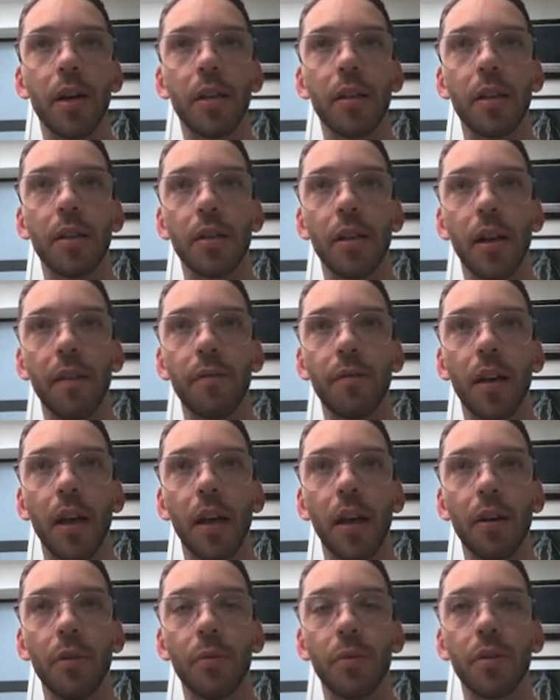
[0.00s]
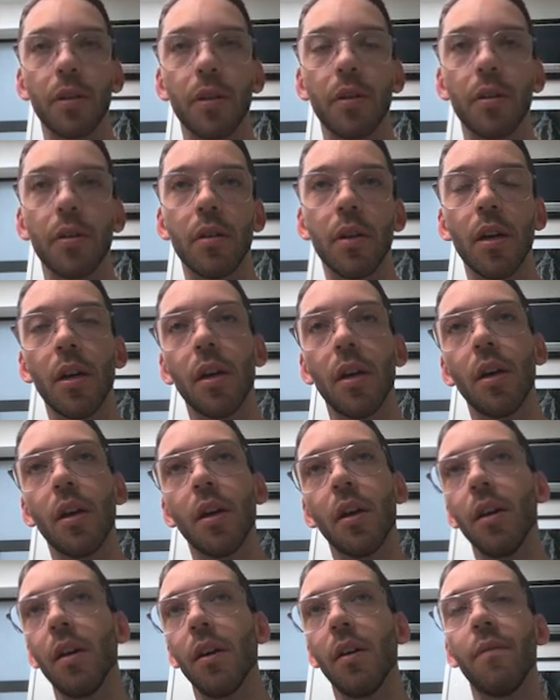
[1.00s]
It's in his left neck. It was in
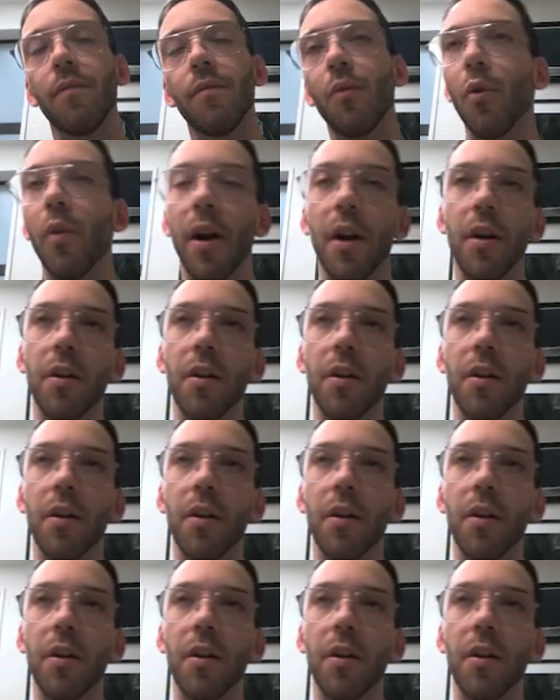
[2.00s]
4